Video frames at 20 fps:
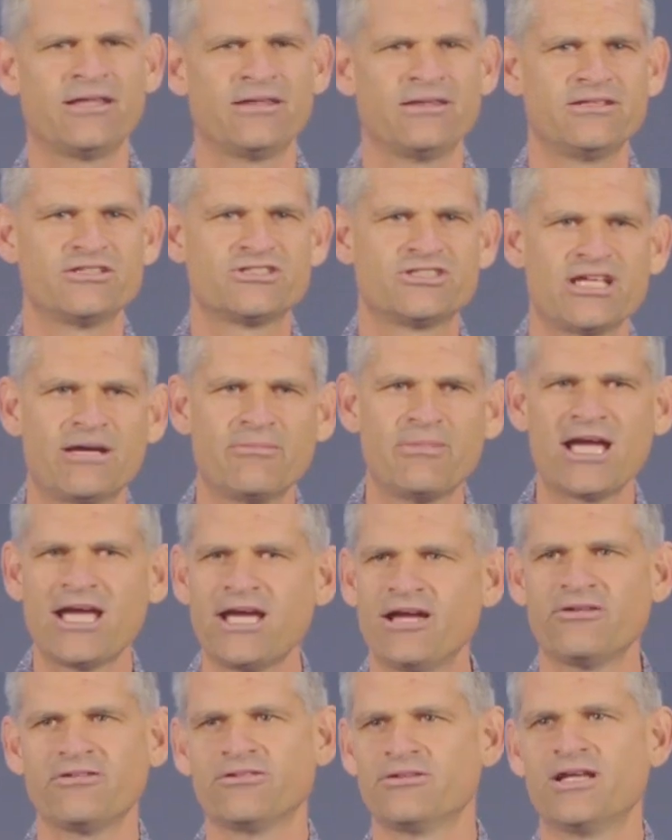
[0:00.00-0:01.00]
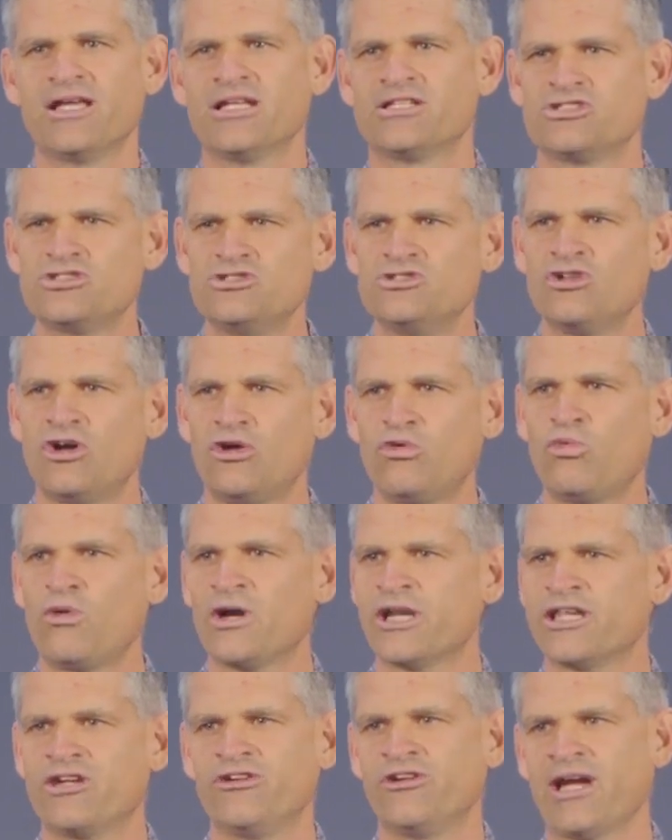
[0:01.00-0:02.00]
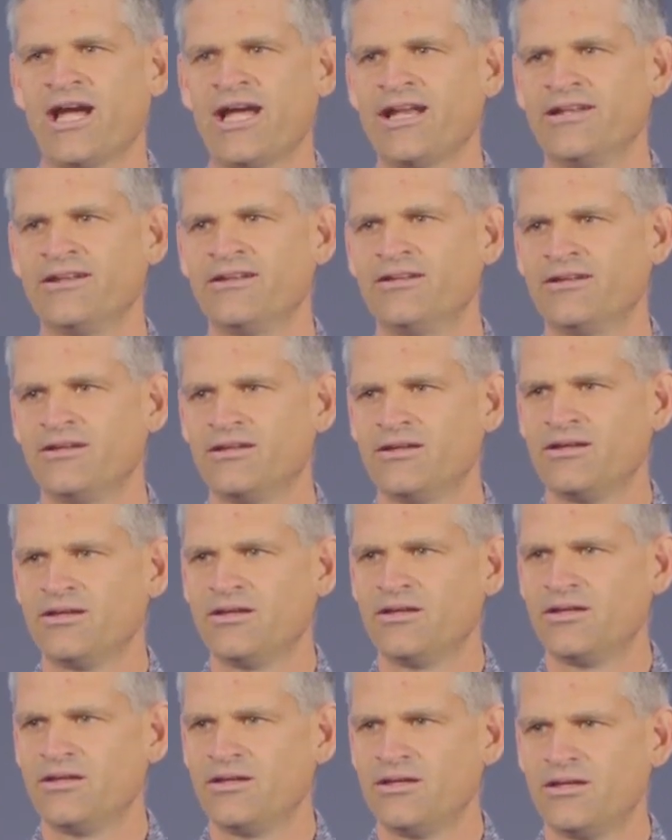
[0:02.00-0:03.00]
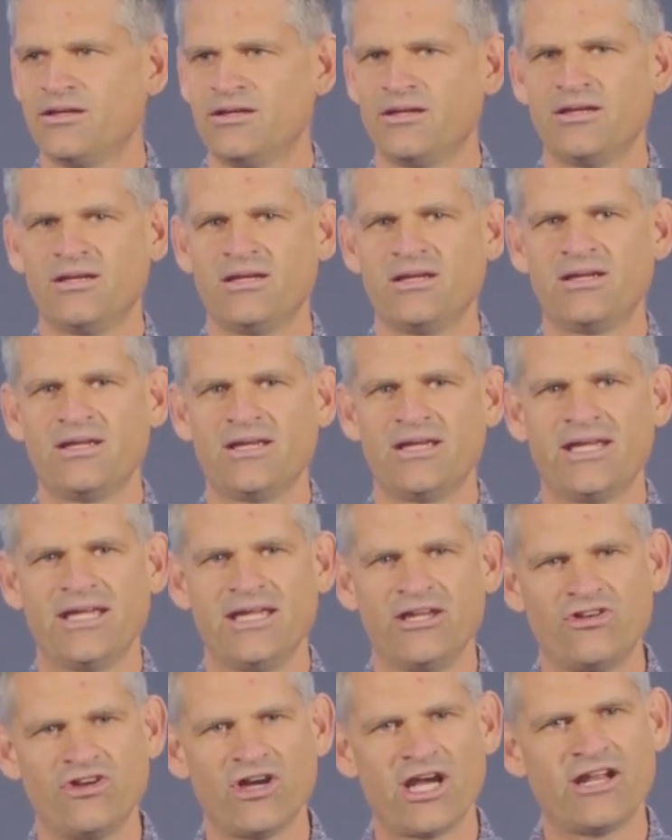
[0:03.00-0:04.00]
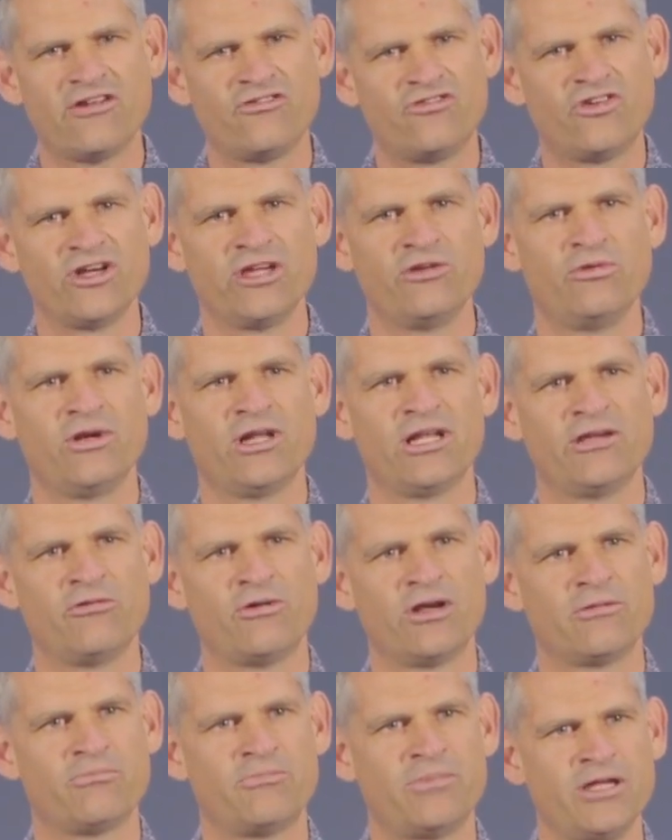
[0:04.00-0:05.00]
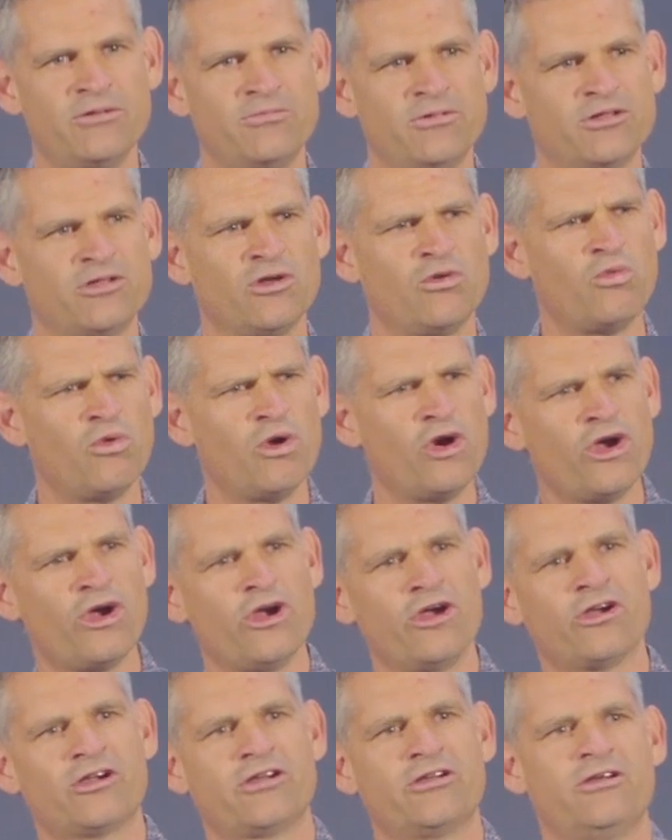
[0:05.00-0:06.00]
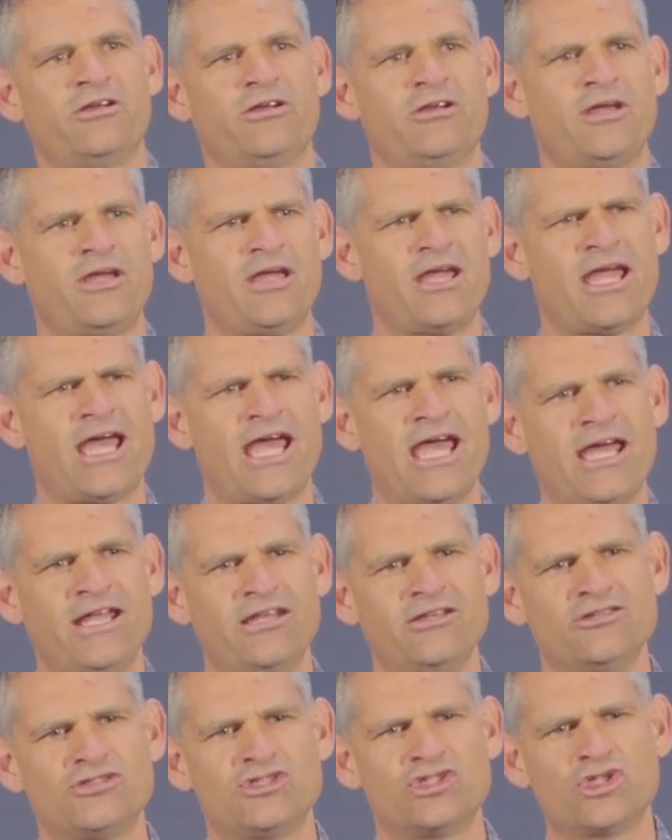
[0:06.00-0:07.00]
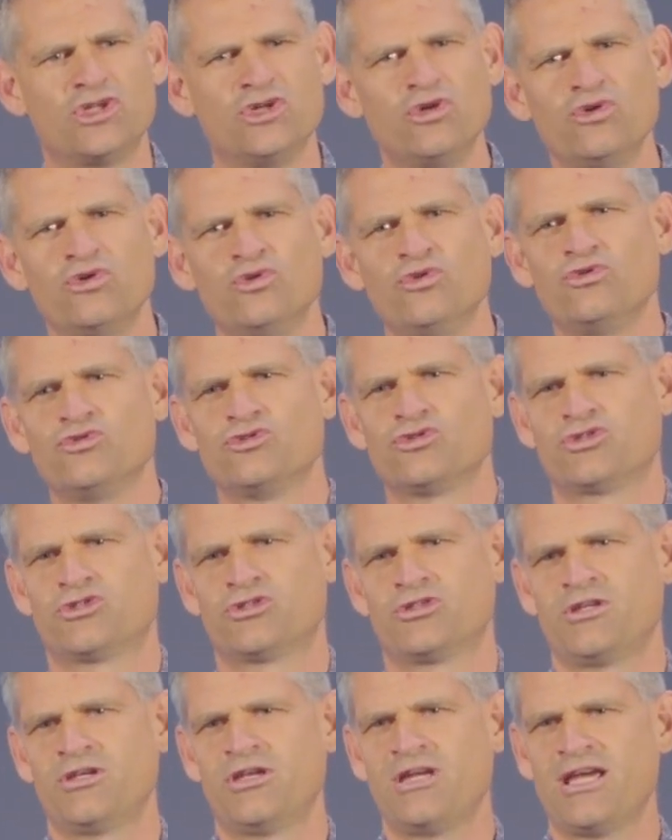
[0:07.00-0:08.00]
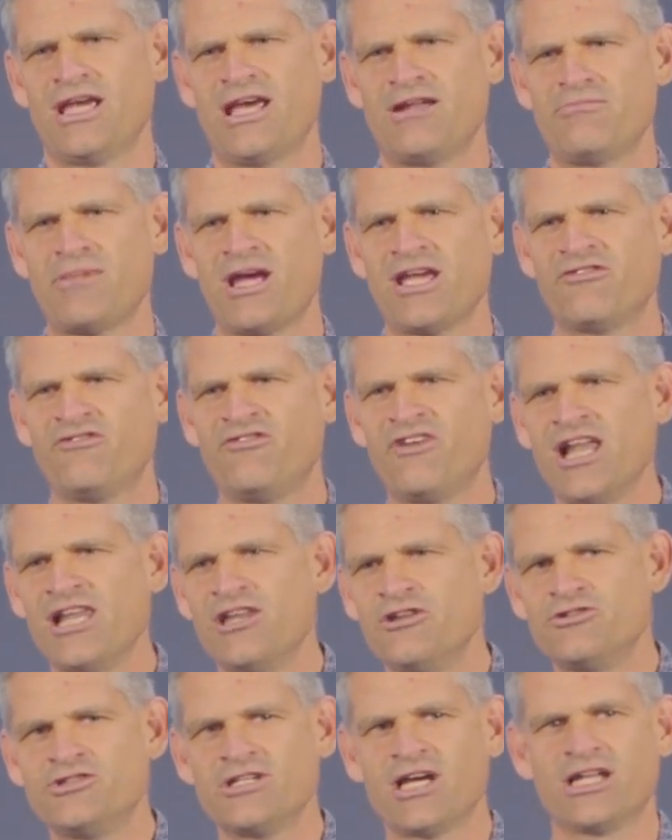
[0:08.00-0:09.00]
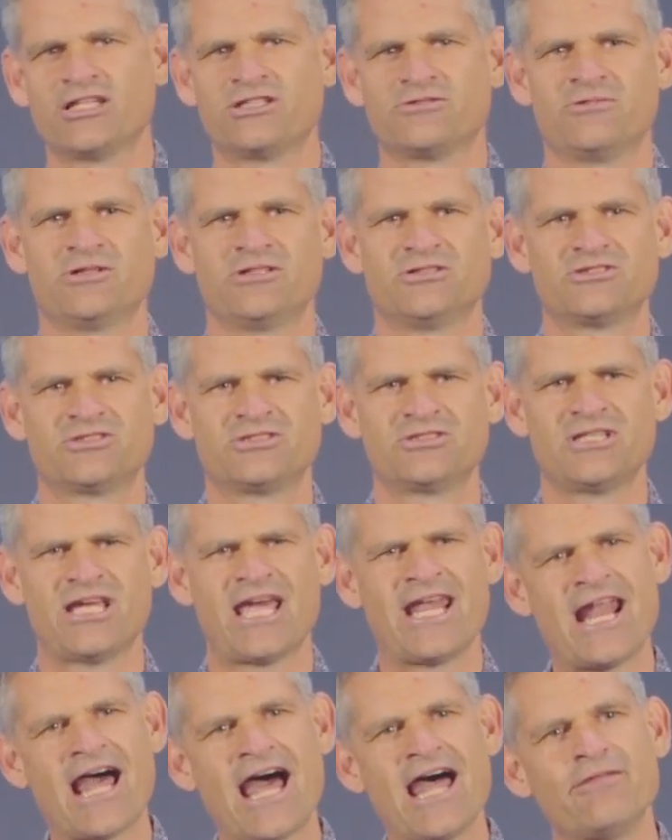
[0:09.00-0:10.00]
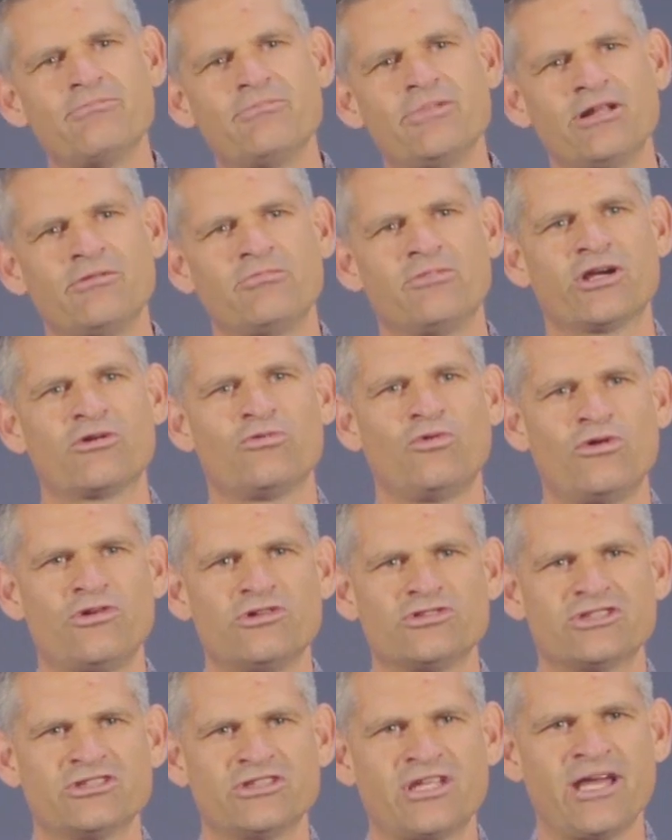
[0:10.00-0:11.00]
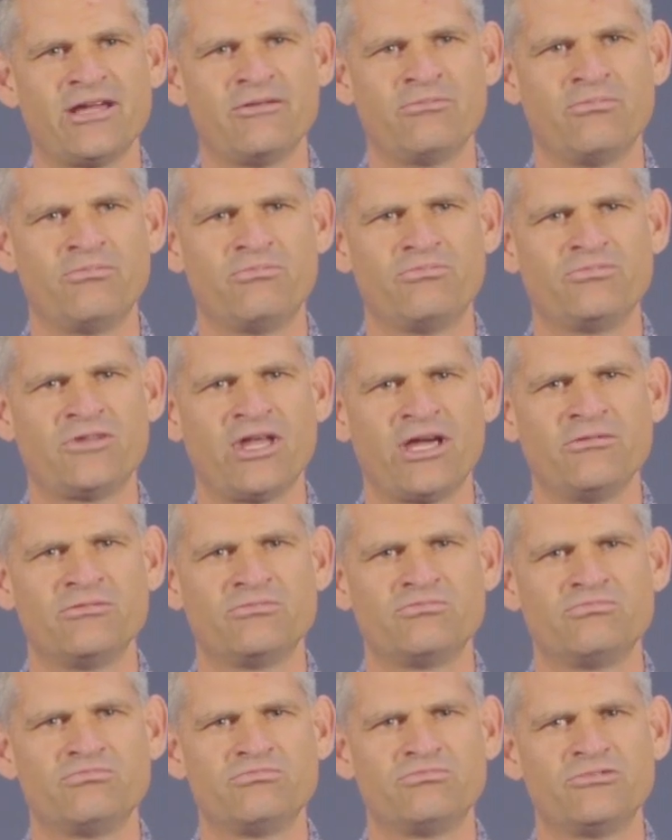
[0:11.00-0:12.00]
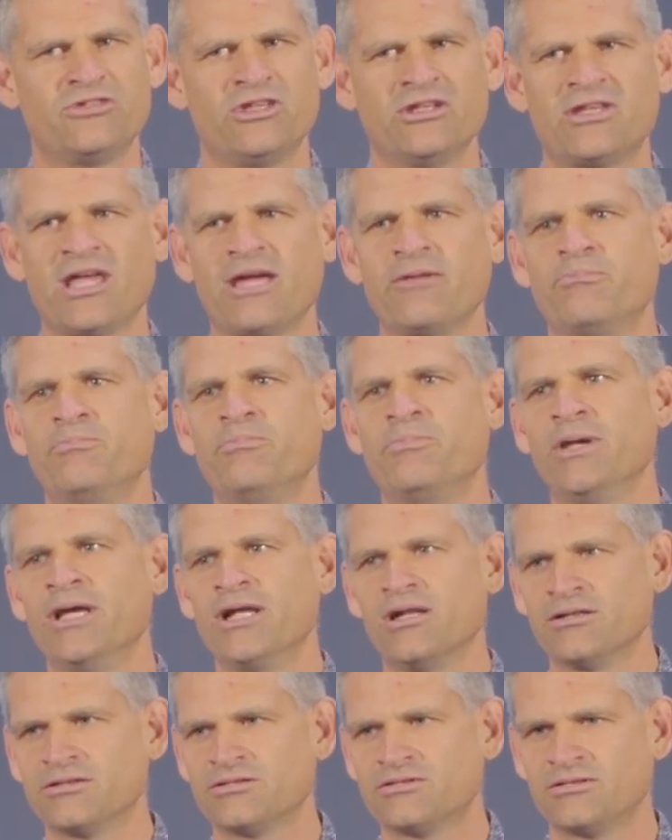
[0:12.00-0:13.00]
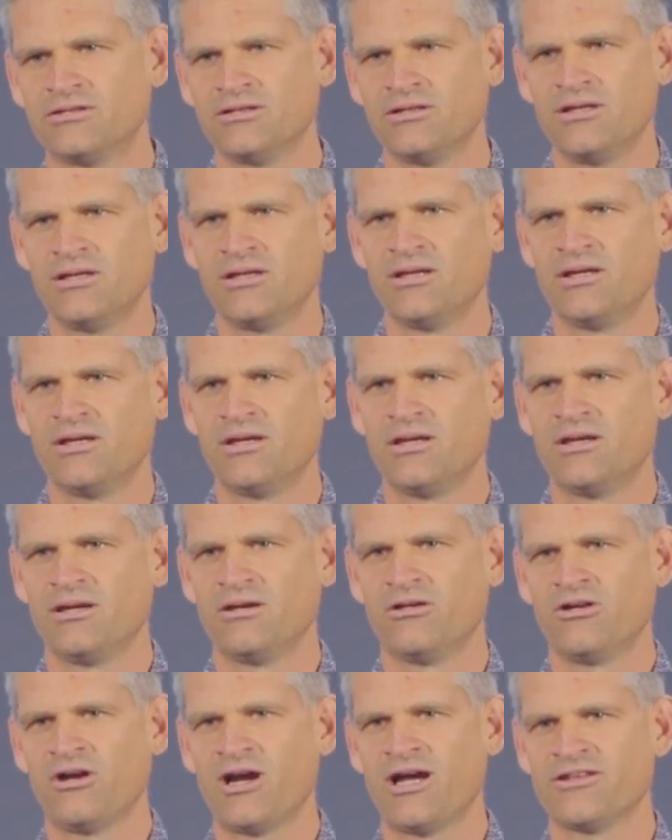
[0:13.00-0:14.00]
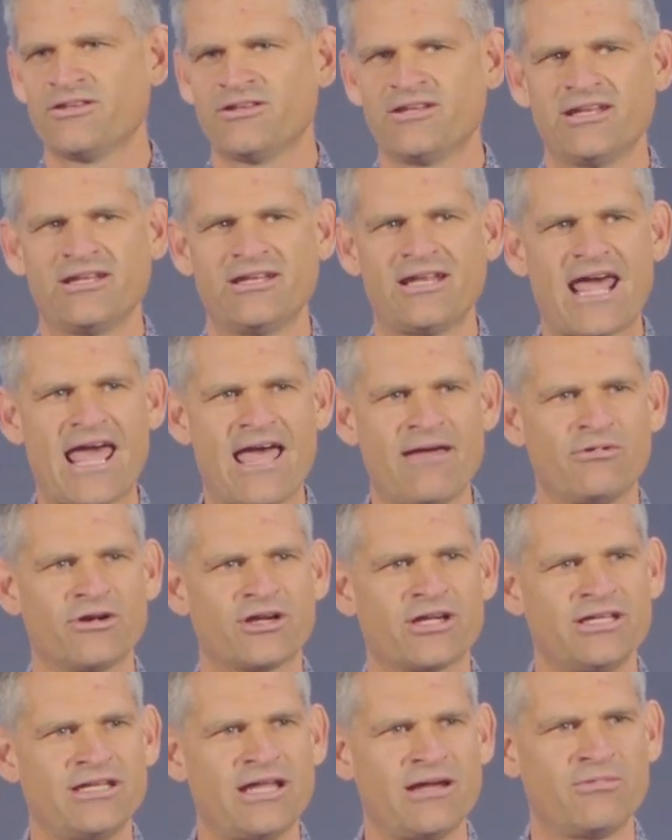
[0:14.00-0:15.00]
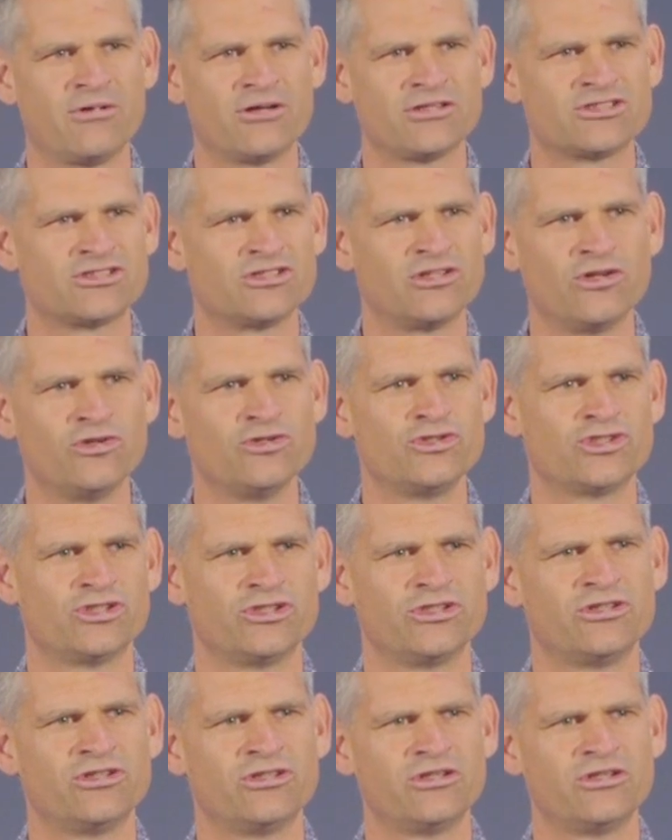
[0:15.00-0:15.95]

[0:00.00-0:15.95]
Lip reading: Somehow it's not what he created. He created free will. He wanted people to work and choose and make value judgments and unbuild brick walls that they built rather than an abracadabra solution.